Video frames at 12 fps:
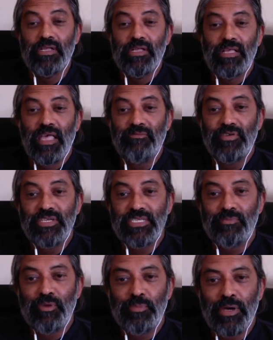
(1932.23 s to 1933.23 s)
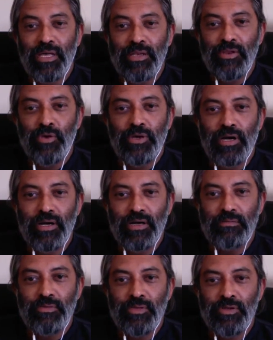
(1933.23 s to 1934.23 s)
every time you buy a new
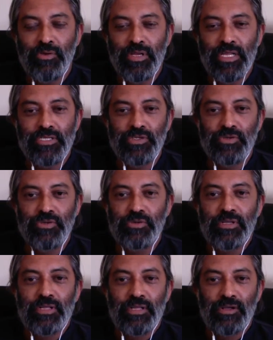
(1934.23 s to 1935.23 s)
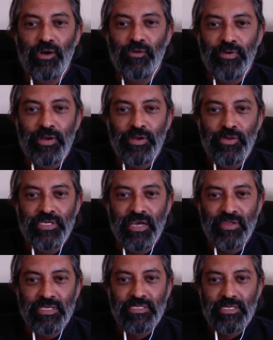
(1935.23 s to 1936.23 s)
car, you don't need to go for a new
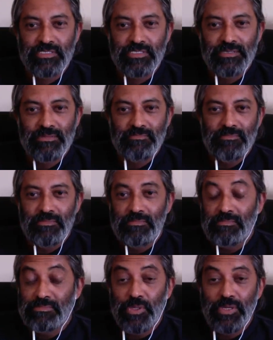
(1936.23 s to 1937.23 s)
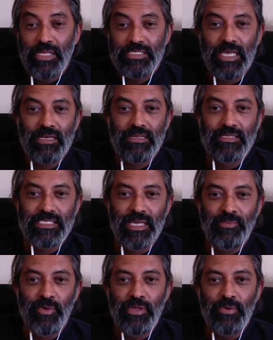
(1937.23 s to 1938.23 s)
driving test. So in exactly the
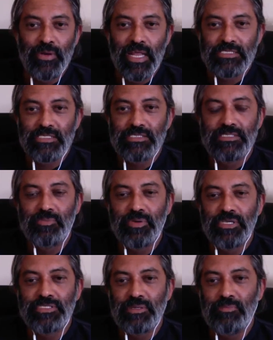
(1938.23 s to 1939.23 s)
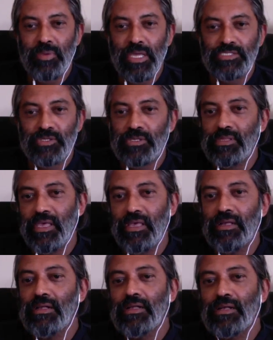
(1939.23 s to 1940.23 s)
same way, you license the person based on their
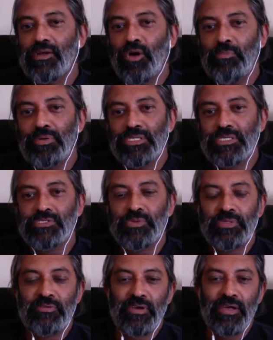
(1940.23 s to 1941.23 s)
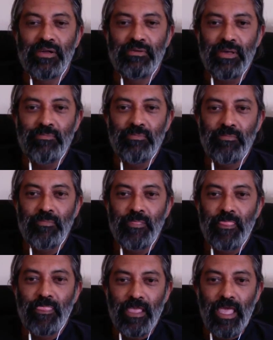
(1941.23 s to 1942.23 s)
competence with a firearm,
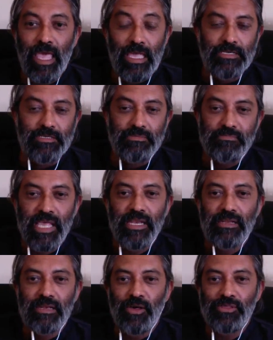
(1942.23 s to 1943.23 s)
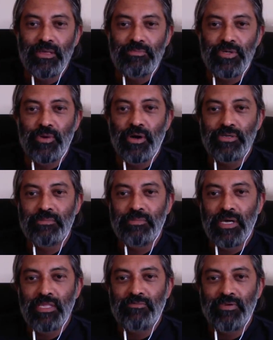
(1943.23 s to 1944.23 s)
and then allow them to go out and
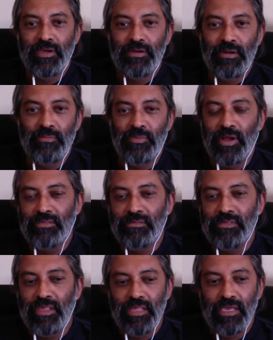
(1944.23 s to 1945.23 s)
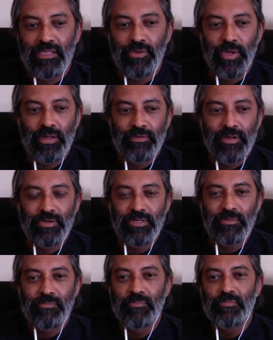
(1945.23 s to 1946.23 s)
buy the firearm rather than the other way around.
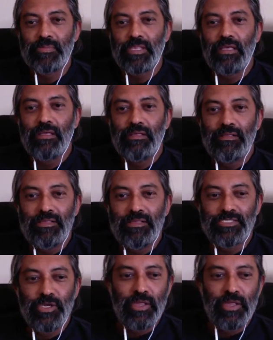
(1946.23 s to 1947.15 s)
So